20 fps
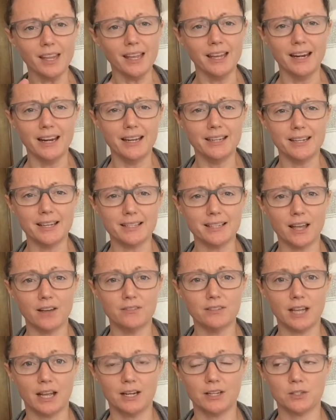and it does
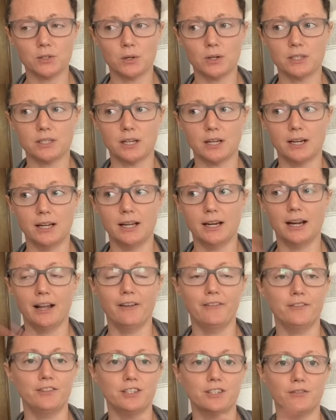have dinosaurs on it, and
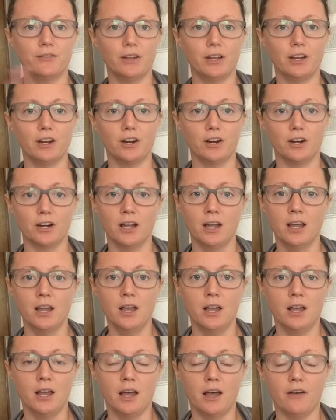I've just figured
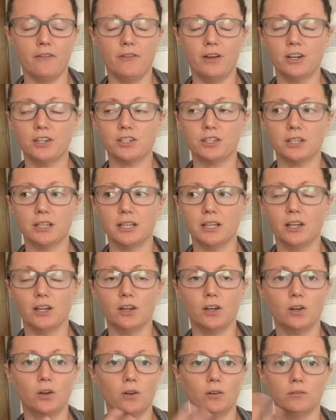eventually
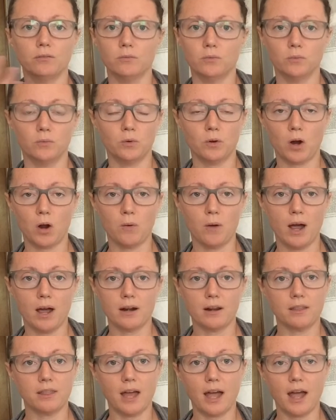he'll grow
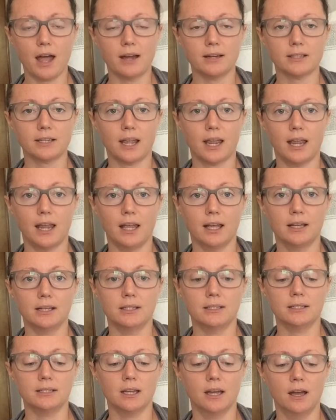out of that
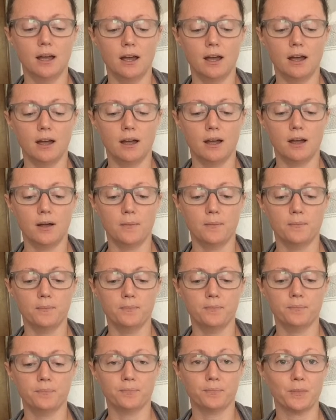and
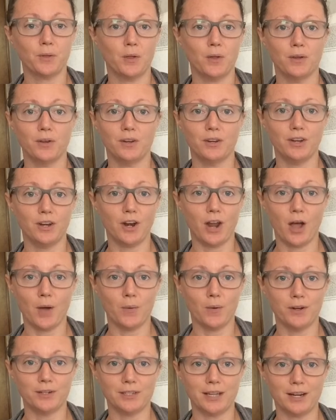not
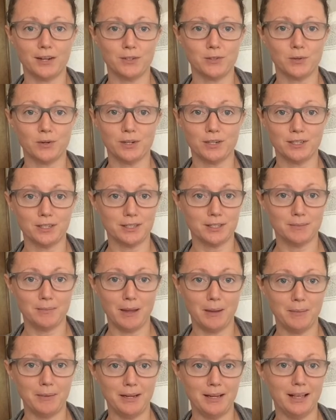want dinosaurs
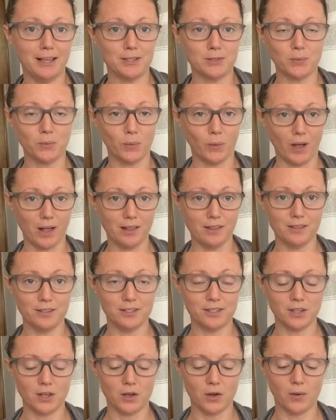maybe as well.
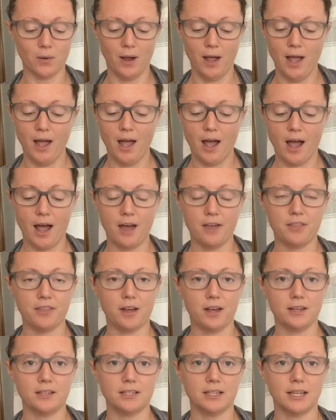So I
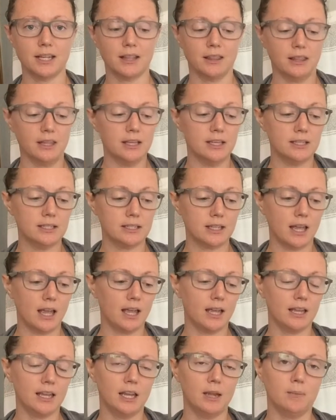thought to get this
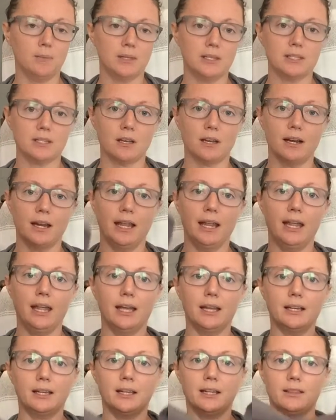and keep this on
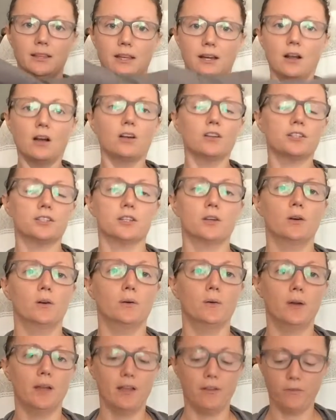hand, and then also
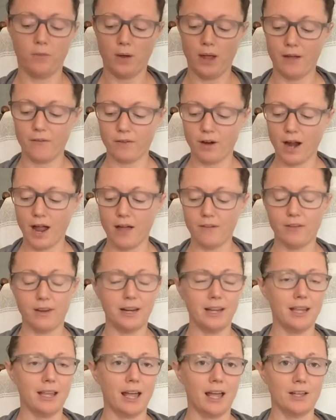if we ever have
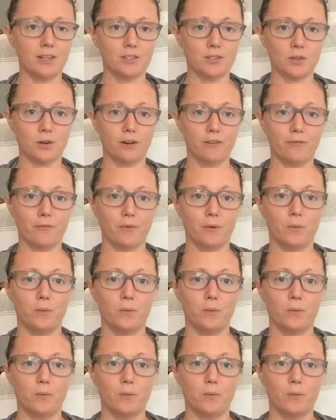any guests or